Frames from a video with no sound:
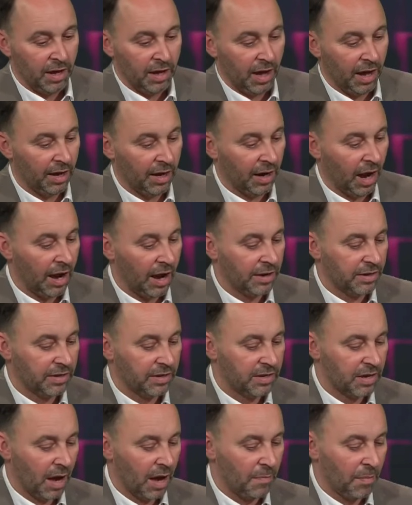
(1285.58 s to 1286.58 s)
I
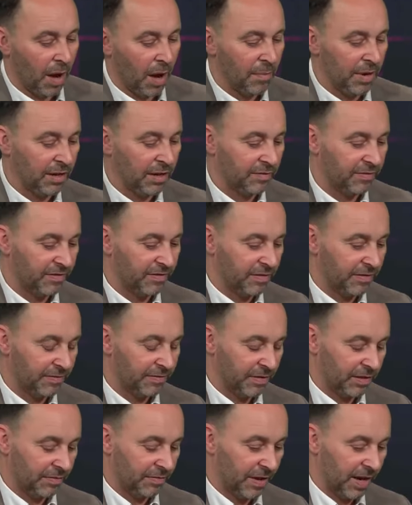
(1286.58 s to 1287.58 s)
mean,
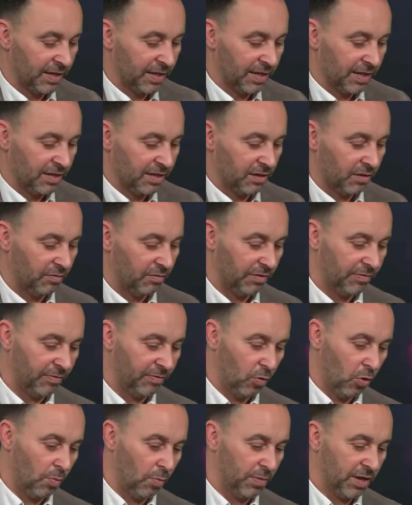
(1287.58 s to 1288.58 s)
the fact is that
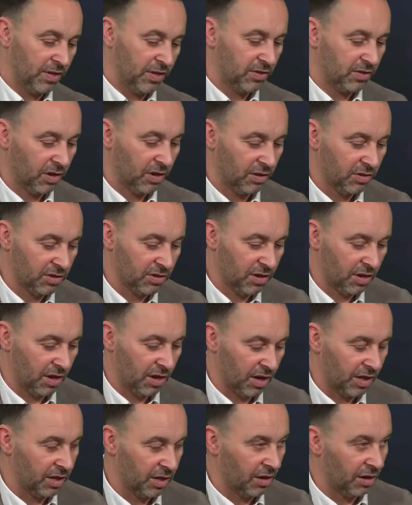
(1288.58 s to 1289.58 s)
Reform is such
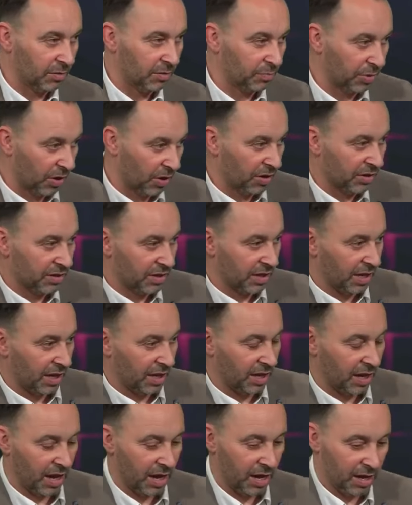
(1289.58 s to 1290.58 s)
a young
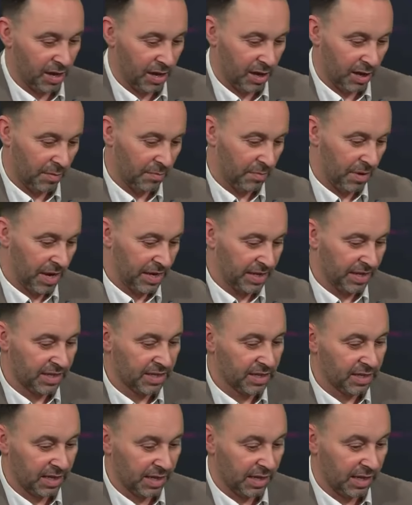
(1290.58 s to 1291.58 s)
party, and it's
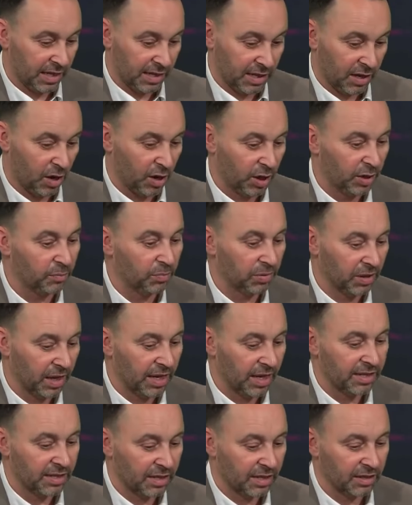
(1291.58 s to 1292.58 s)
clearly going
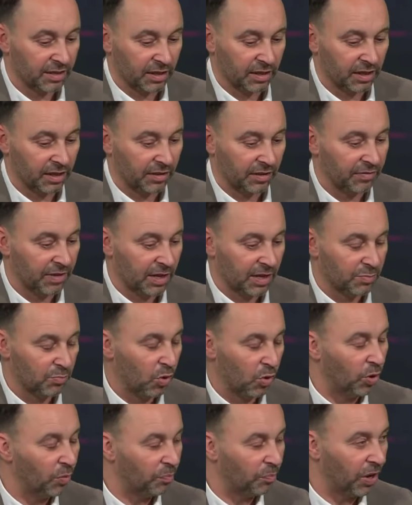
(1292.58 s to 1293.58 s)
places. And if there's
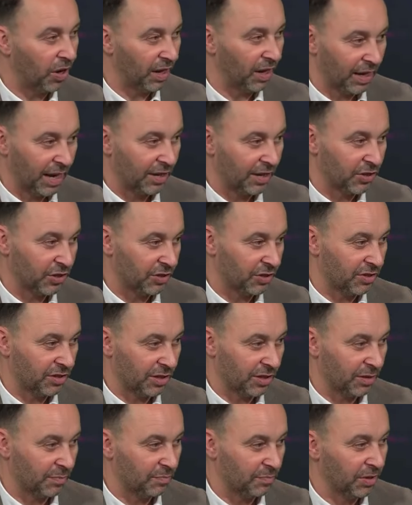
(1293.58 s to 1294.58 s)
more by-elections,
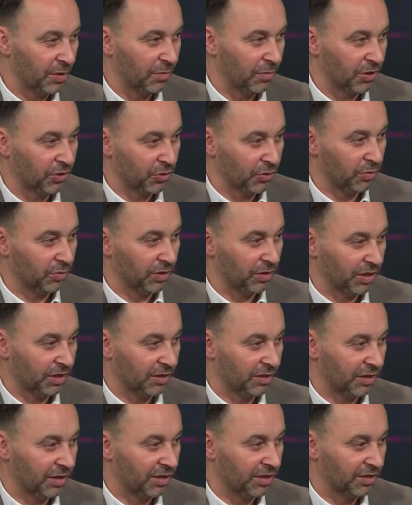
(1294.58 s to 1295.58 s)
you're pretty much sure
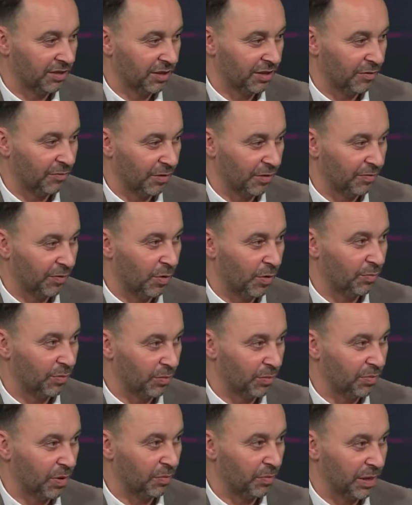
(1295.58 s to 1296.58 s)
that Reform
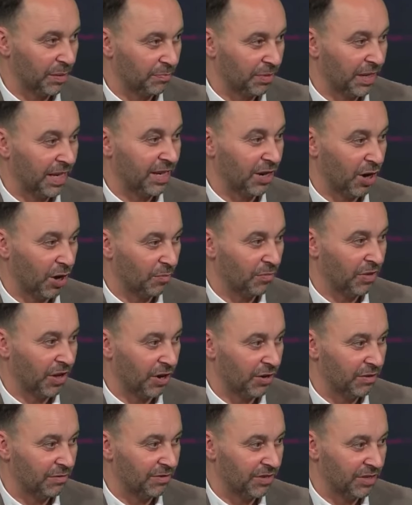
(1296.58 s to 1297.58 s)
will probably pick up
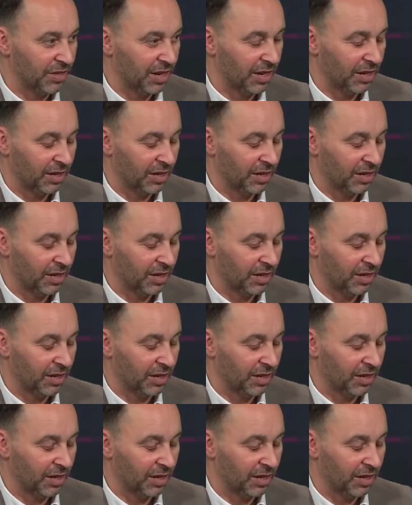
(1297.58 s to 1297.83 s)
those